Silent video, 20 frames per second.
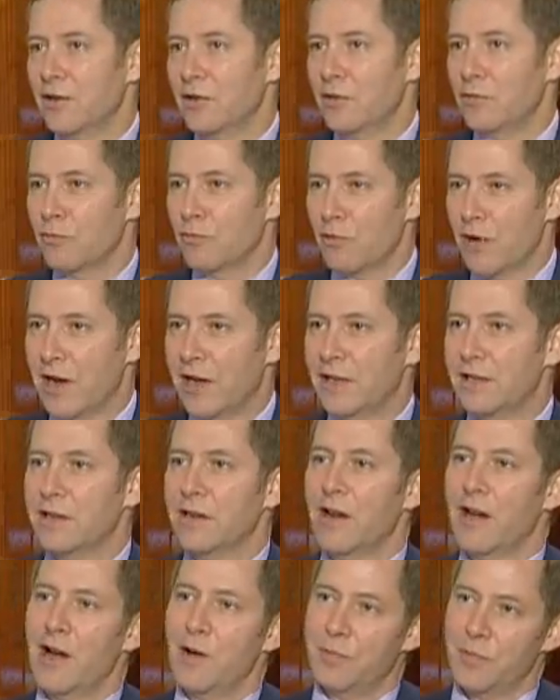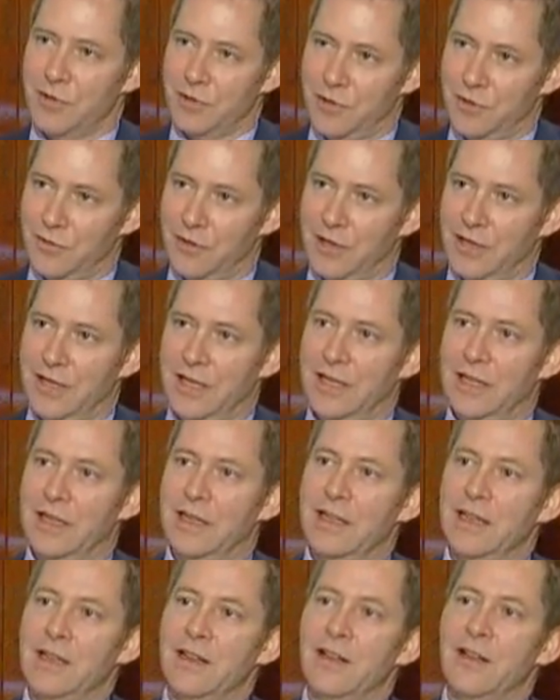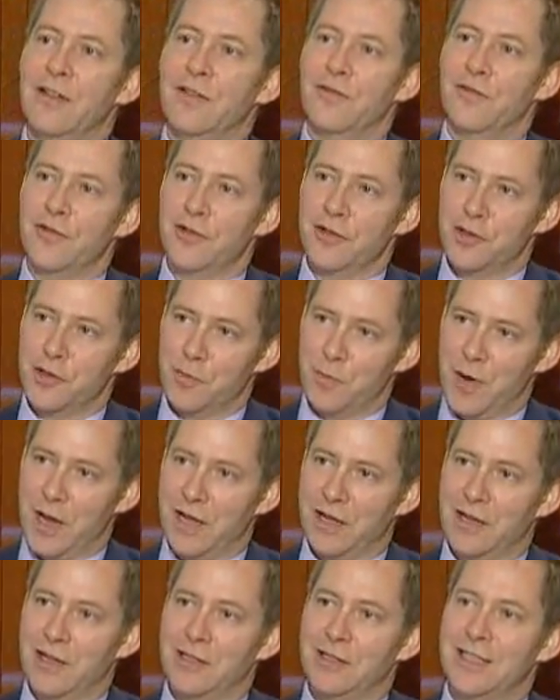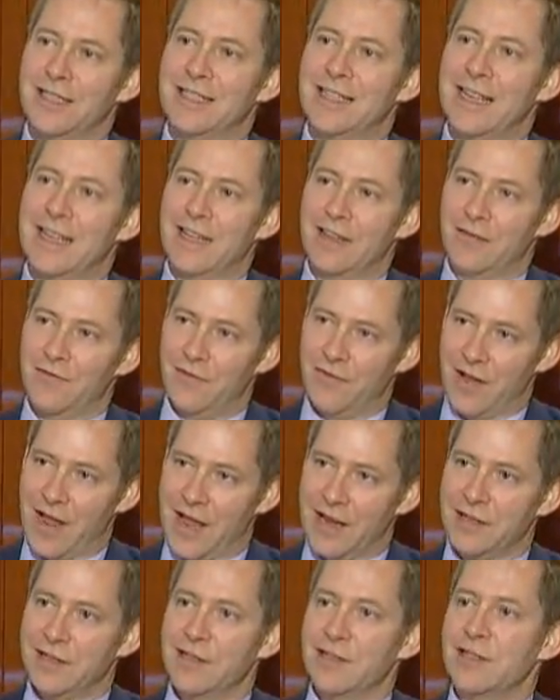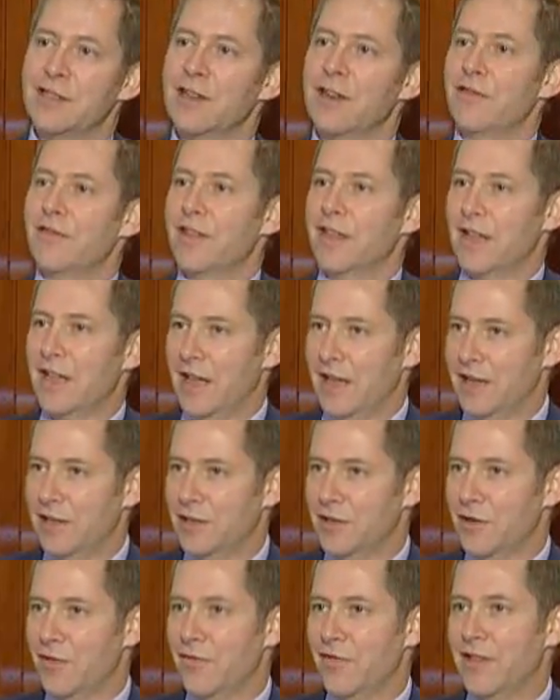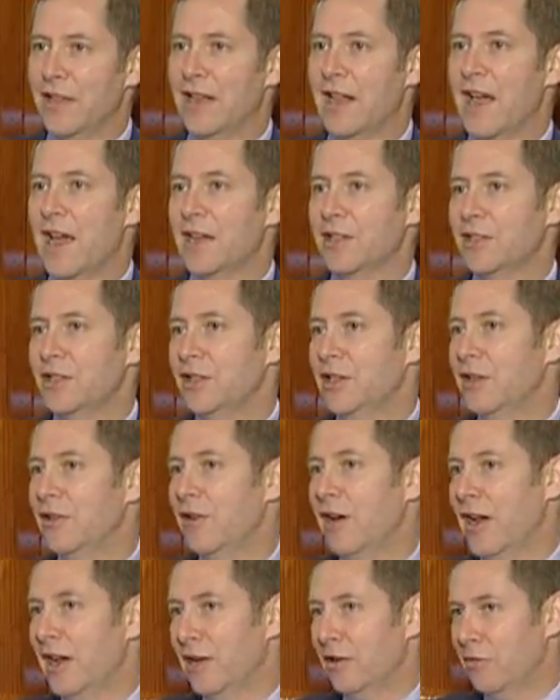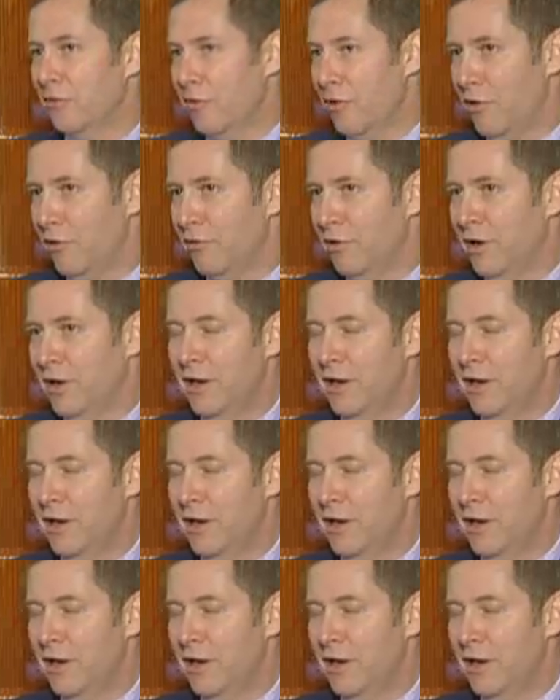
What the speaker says: great opportunity for Jamaica to take advantage of the gains over the last year and grow.